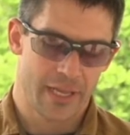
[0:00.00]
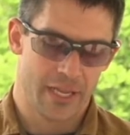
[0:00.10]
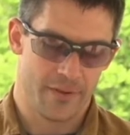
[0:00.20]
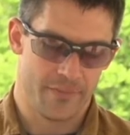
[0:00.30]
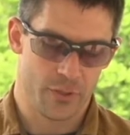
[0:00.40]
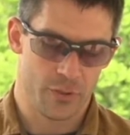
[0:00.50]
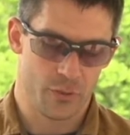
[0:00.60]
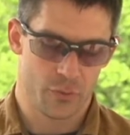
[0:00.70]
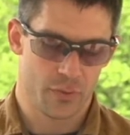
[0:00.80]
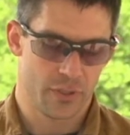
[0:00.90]
If
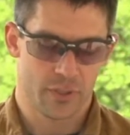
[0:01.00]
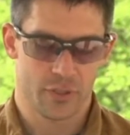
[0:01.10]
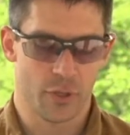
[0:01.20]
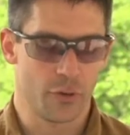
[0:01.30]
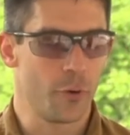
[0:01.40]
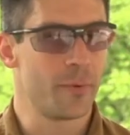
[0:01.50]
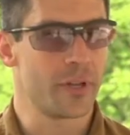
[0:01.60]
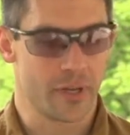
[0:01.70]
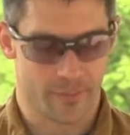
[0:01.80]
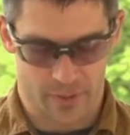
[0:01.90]
you don't open
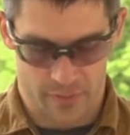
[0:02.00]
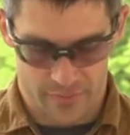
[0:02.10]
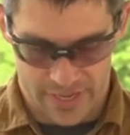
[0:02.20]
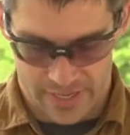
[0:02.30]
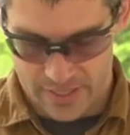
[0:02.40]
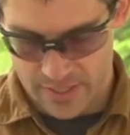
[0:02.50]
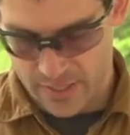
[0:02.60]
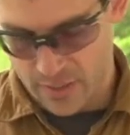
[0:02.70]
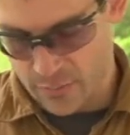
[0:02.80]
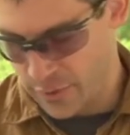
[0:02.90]
it up all the way,
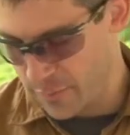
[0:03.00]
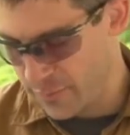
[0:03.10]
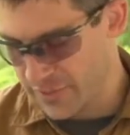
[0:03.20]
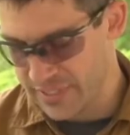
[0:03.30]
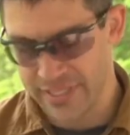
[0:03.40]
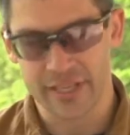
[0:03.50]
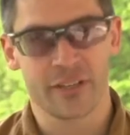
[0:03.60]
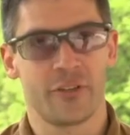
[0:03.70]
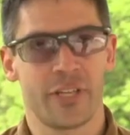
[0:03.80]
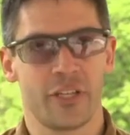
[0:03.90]
when you put the sling
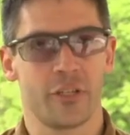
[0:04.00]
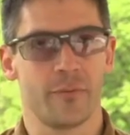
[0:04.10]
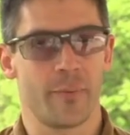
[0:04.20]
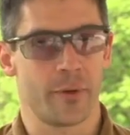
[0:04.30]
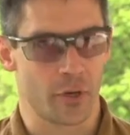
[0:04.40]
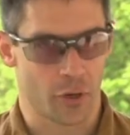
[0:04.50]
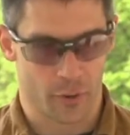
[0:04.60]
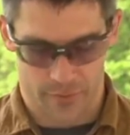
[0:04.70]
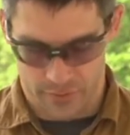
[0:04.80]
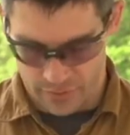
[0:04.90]
under tension by putting your
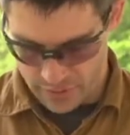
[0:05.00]
arm through